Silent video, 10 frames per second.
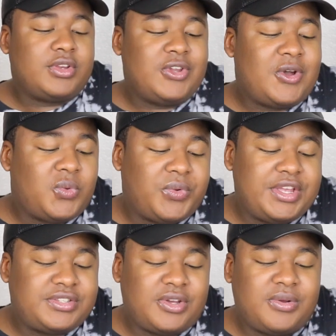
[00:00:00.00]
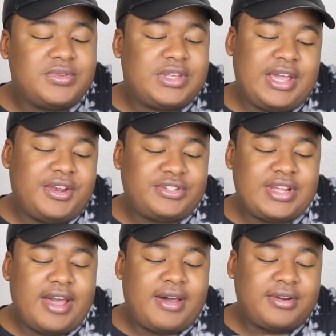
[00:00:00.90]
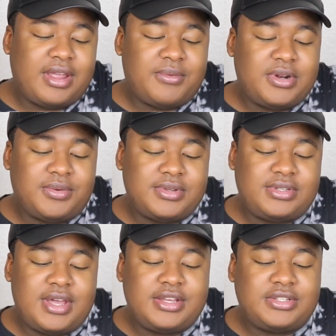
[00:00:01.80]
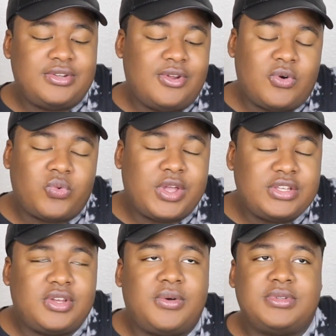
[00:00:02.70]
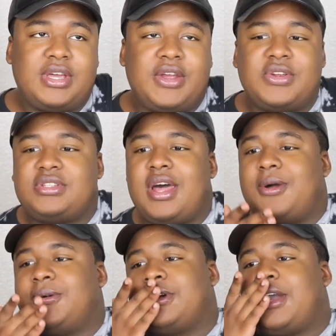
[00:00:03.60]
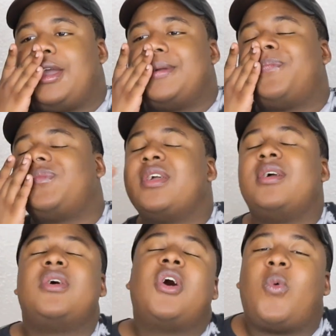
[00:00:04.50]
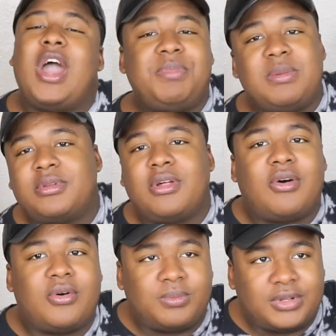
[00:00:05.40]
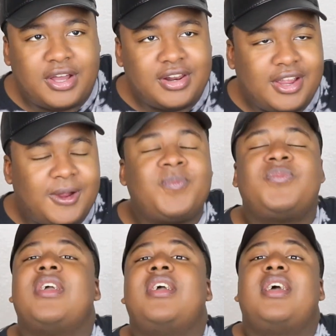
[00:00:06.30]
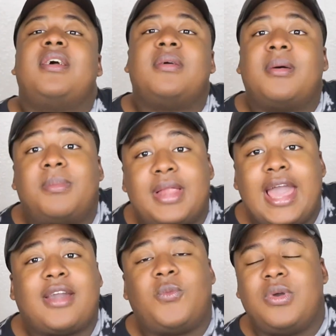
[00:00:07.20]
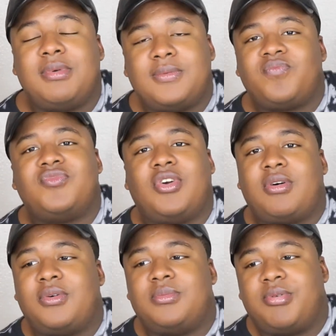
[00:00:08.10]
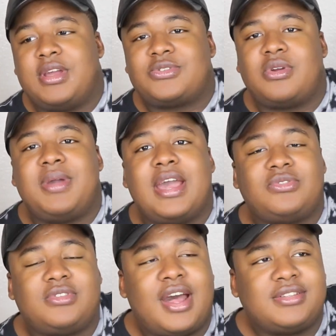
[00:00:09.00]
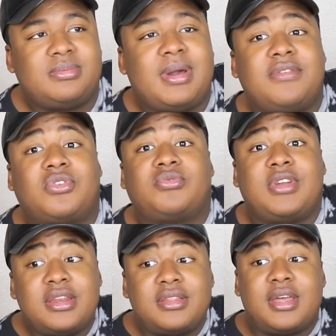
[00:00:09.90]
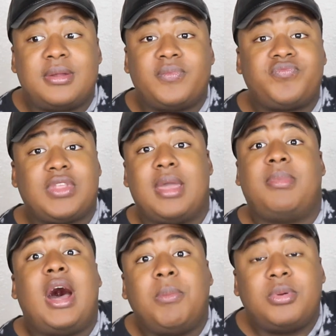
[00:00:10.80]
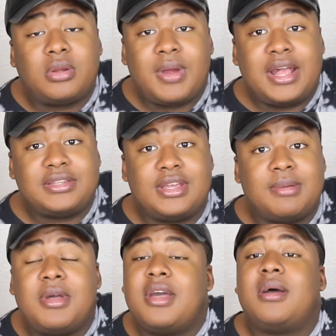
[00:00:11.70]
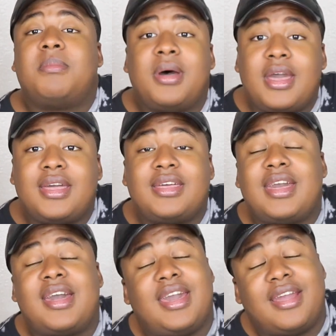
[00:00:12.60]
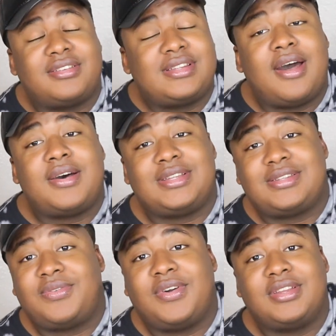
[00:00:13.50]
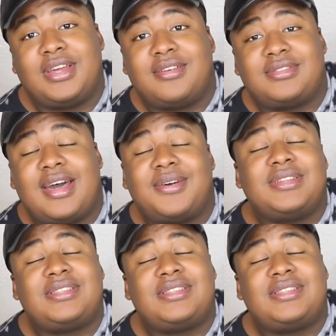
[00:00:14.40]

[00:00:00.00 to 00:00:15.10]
No race owns a hairstyle. I don't care what no one says. No race owns a hairstyle, okay? White people don't own blonde hair, and black women don't own braids or Bantu knots. You might have created them and popularized them, but a hairstyle is just a fucking hairstyle.